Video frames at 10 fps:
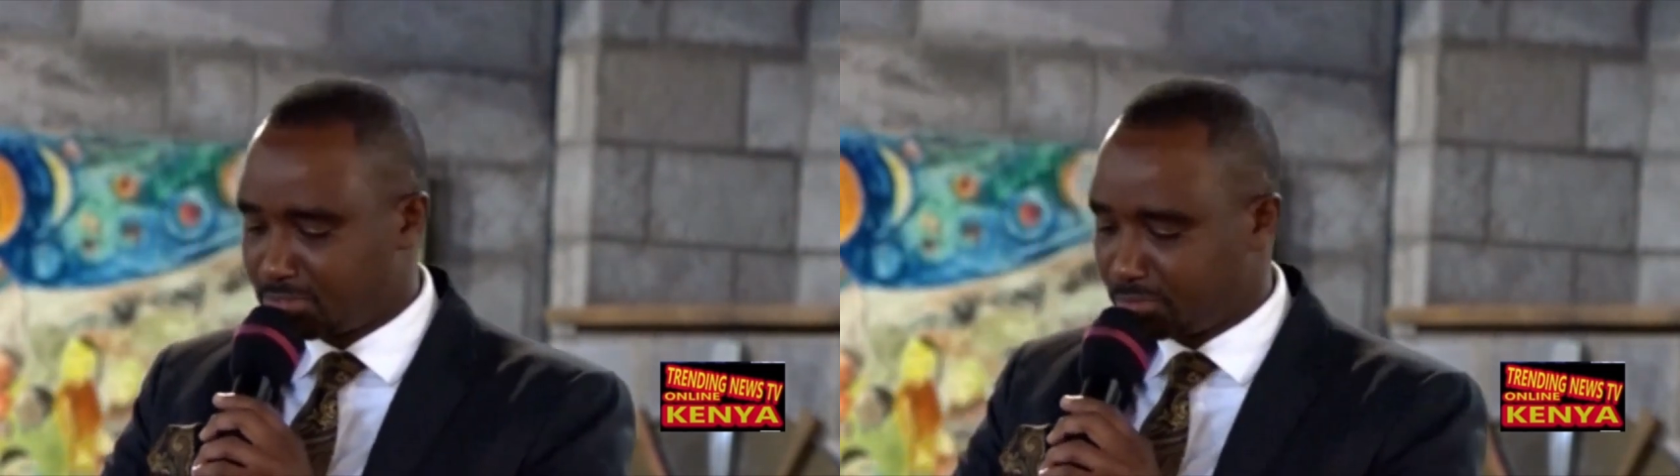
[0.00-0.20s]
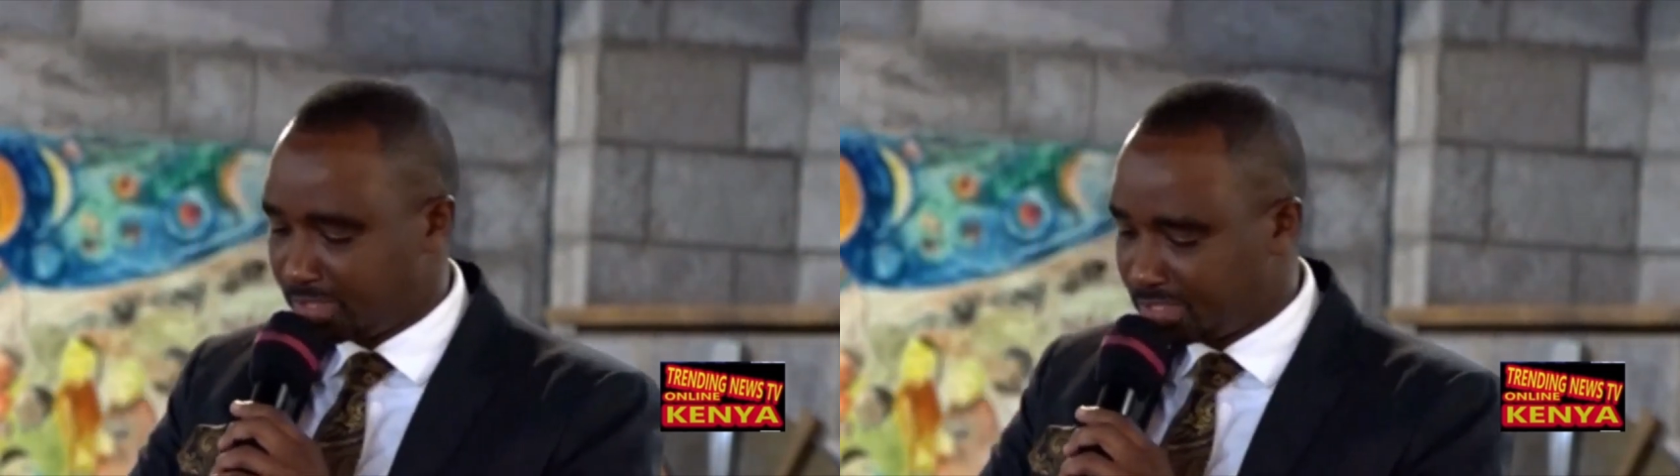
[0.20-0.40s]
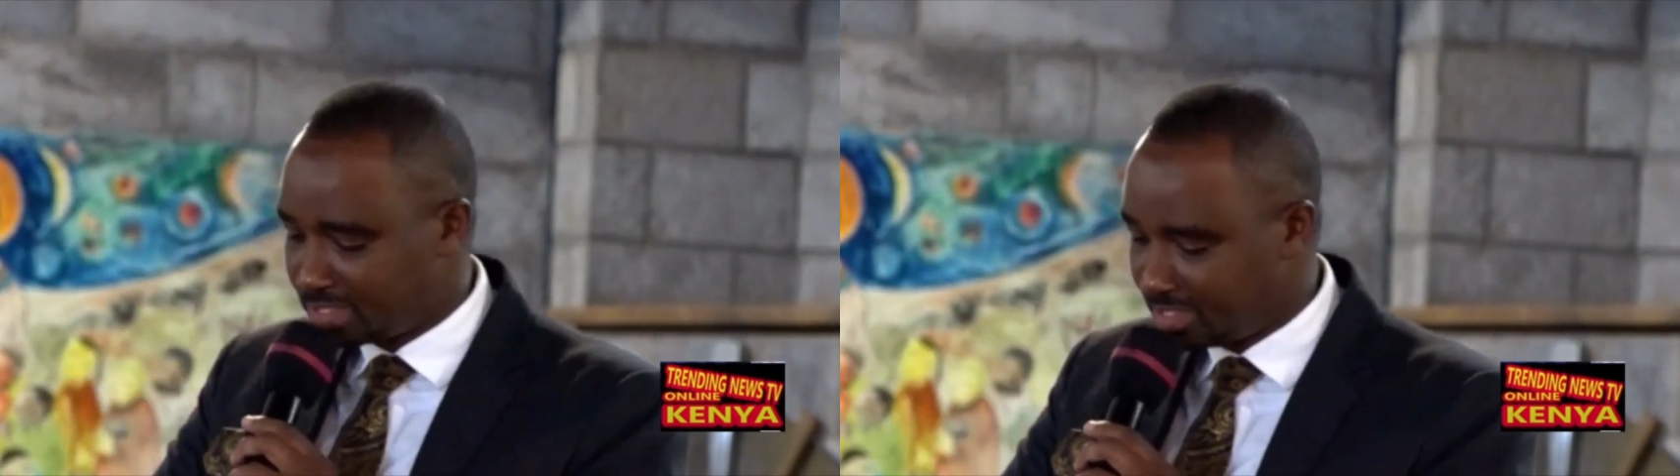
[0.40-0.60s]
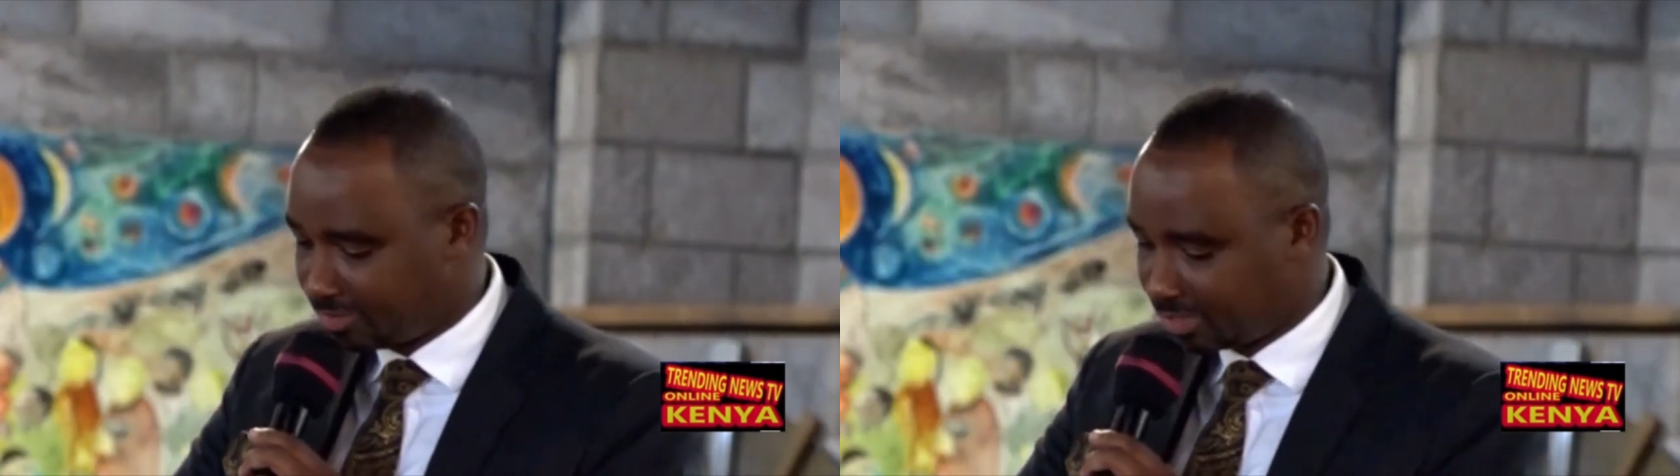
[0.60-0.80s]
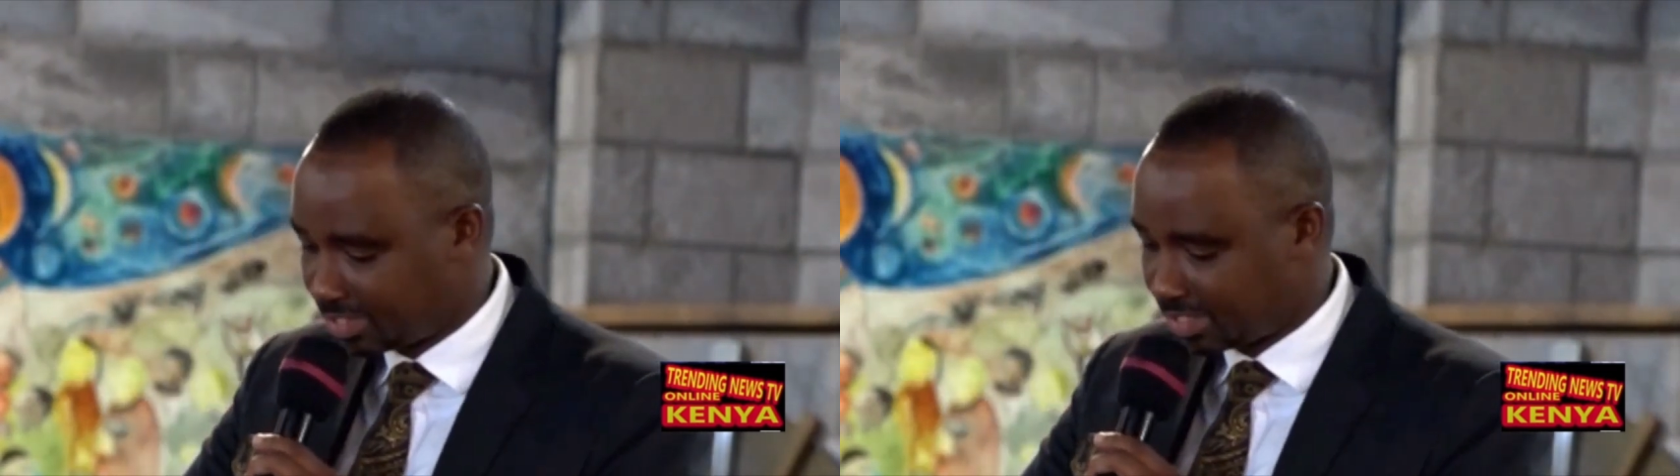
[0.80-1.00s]
to be this
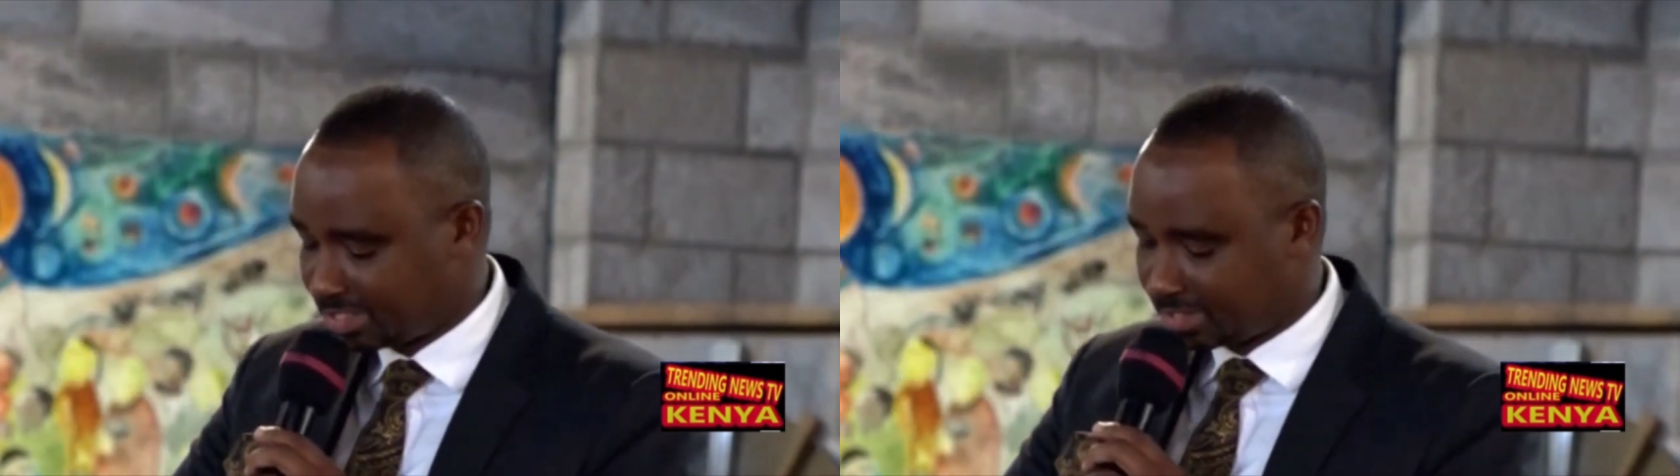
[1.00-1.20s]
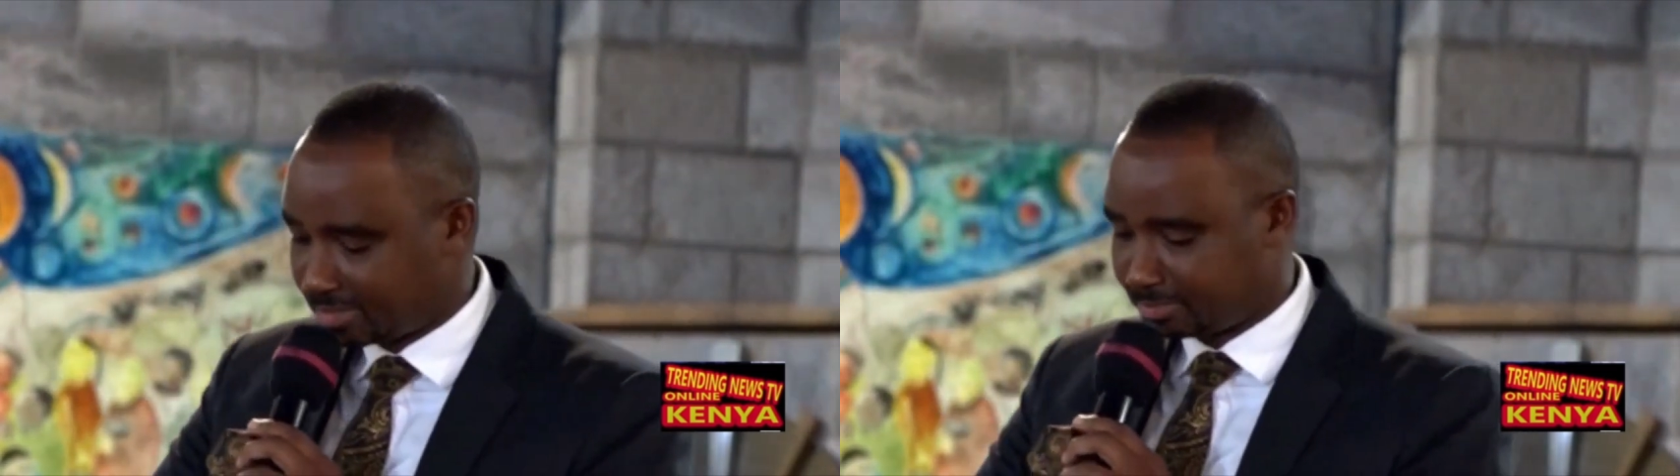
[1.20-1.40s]
devastating.